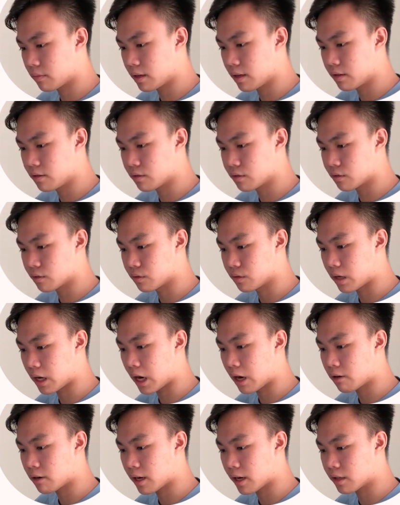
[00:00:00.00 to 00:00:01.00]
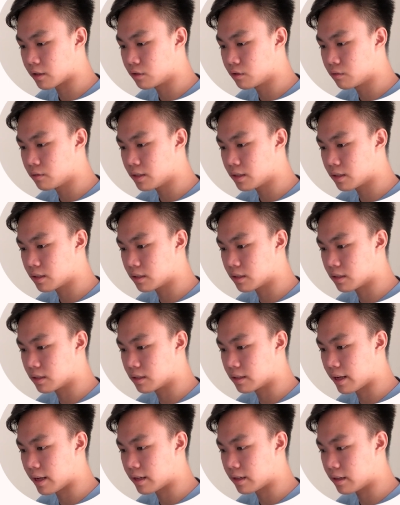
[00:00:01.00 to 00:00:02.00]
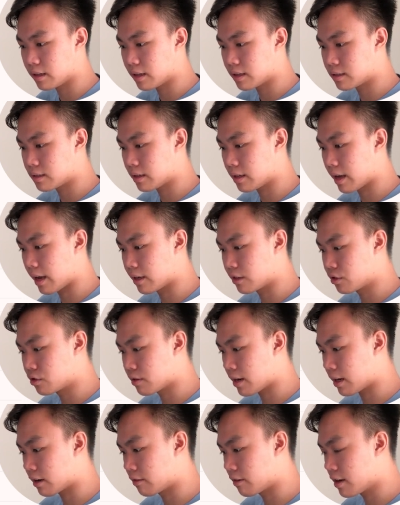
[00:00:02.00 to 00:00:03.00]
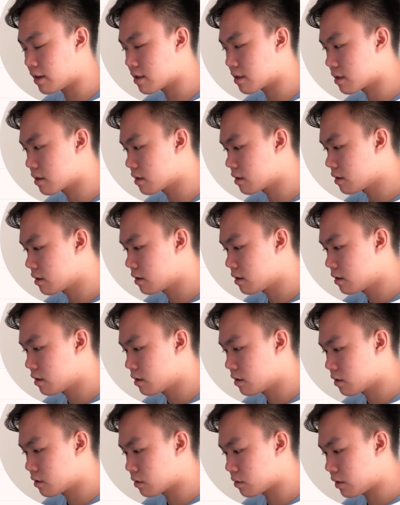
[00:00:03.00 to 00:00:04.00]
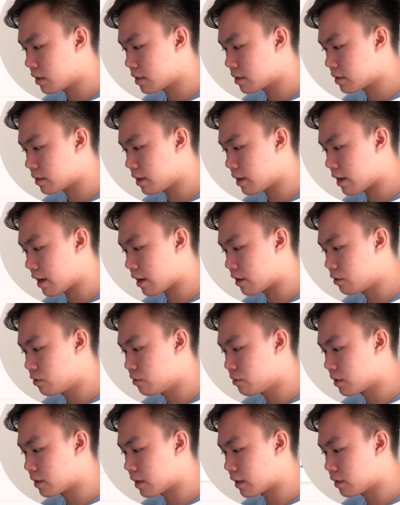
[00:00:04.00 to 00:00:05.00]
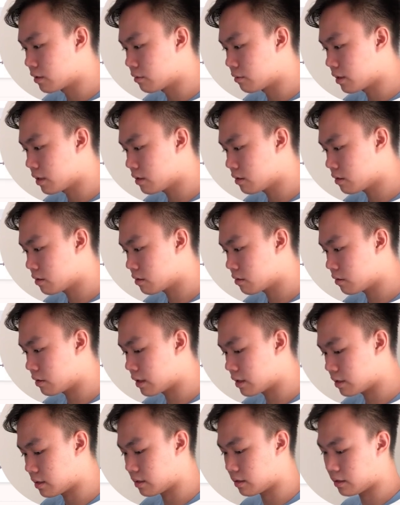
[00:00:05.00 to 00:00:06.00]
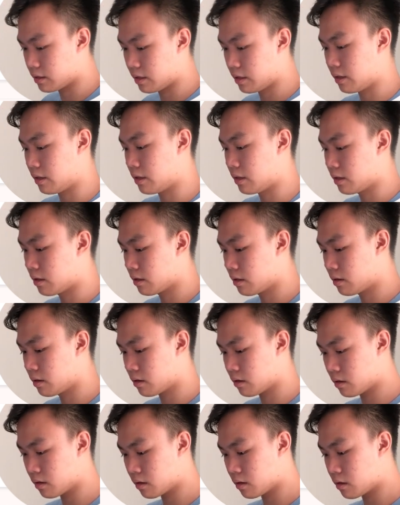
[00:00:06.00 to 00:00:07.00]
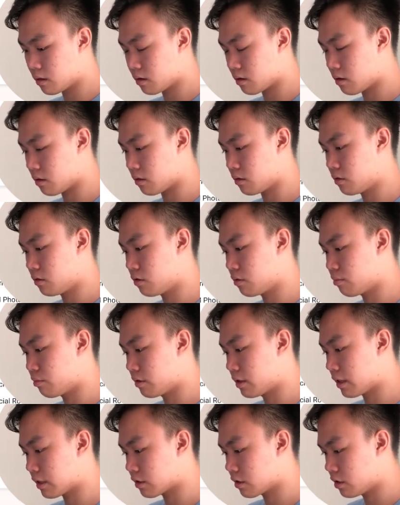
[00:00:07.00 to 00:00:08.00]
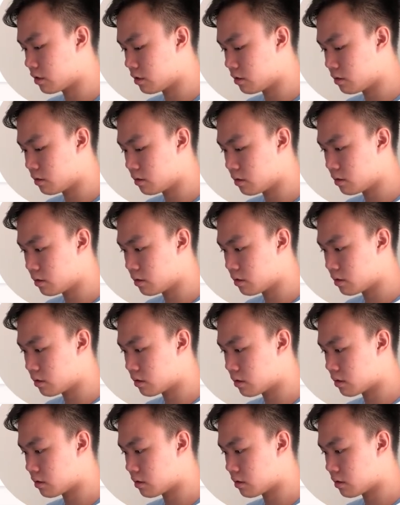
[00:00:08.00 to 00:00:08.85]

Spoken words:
And so how I do it is that, let's say I track, right? So let's say I do another one. So let's say audio production.